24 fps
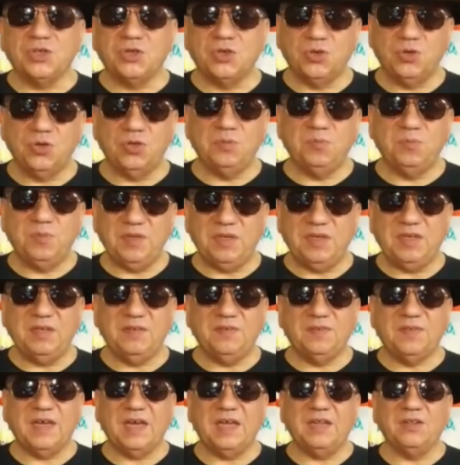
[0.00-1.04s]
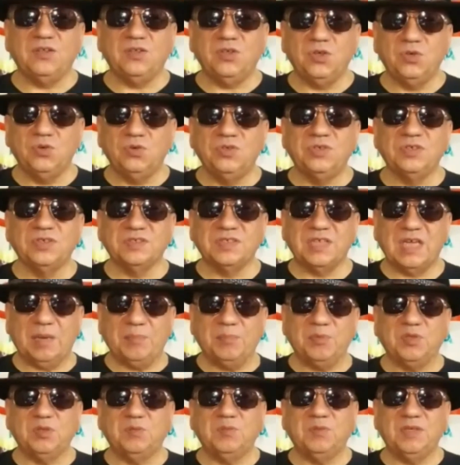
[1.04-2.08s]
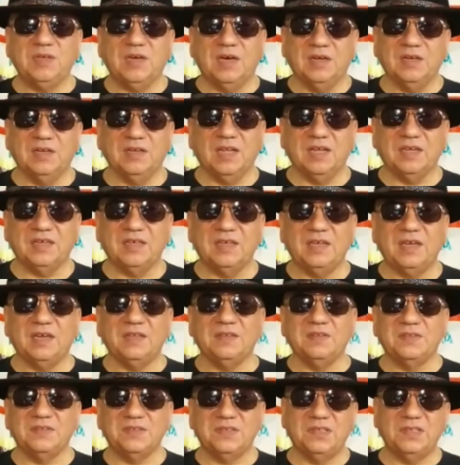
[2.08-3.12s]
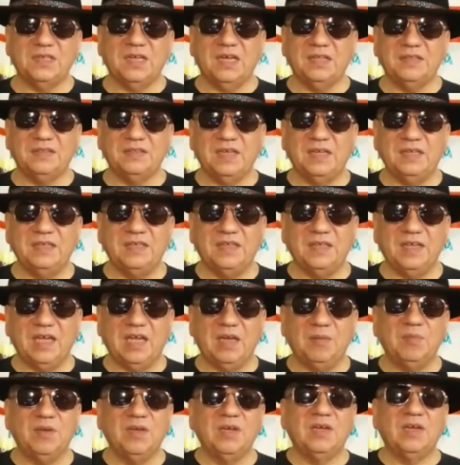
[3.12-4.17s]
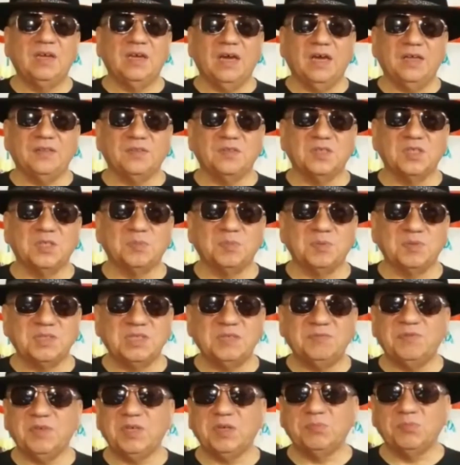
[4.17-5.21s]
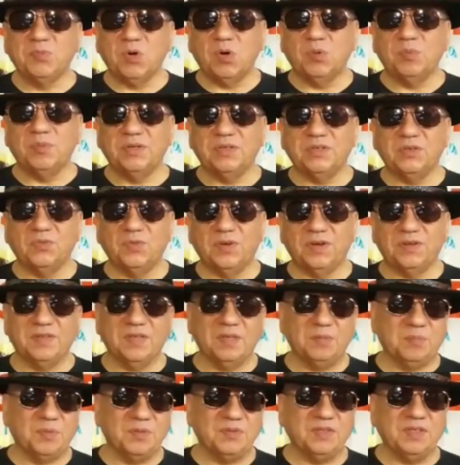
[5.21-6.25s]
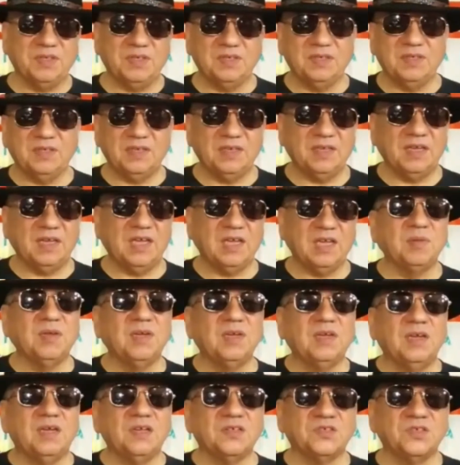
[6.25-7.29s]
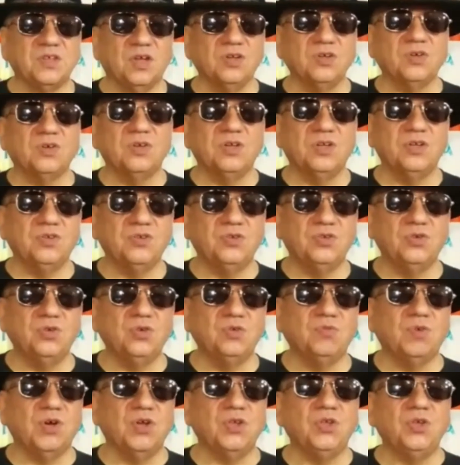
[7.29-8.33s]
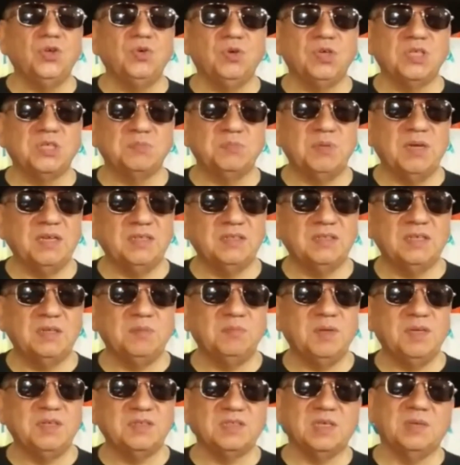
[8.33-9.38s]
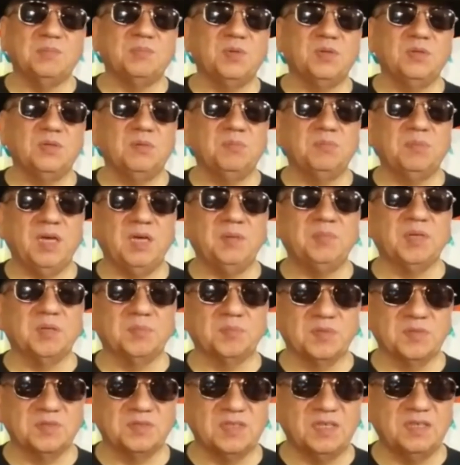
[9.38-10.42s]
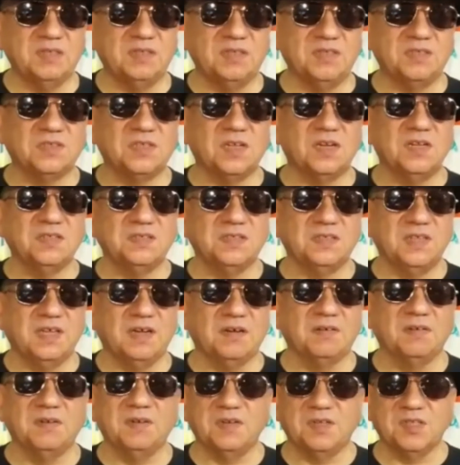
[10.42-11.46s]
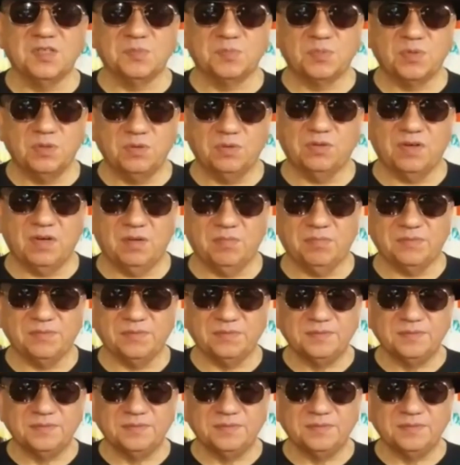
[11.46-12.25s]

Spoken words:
It could be that you just happen to be unlucky and sit at that game at the specific moment where that particular game is not going to do what you expected based upon the payback percentage that is inherent in this program.